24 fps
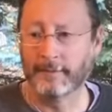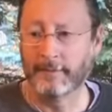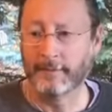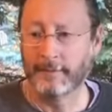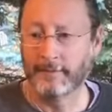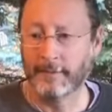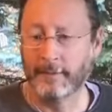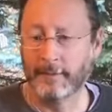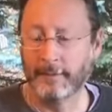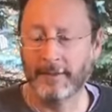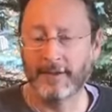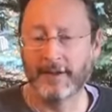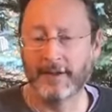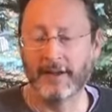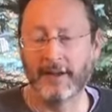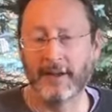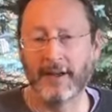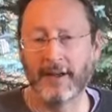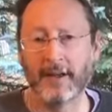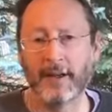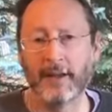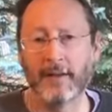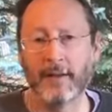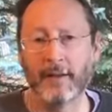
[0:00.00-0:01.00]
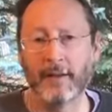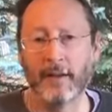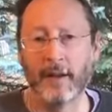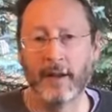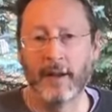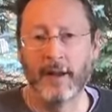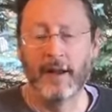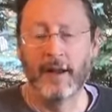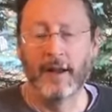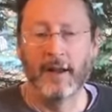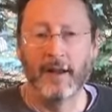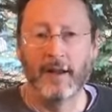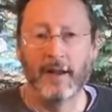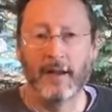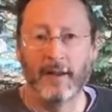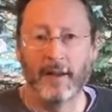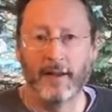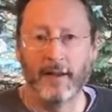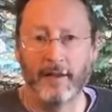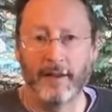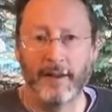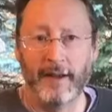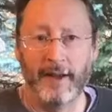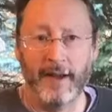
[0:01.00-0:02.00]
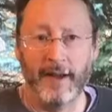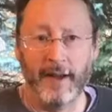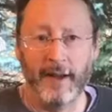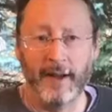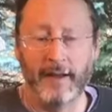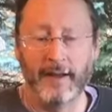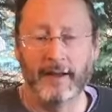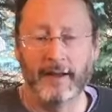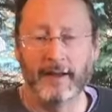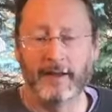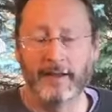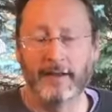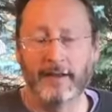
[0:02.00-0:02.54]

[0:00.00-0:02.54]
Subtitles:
Let me say that again, that they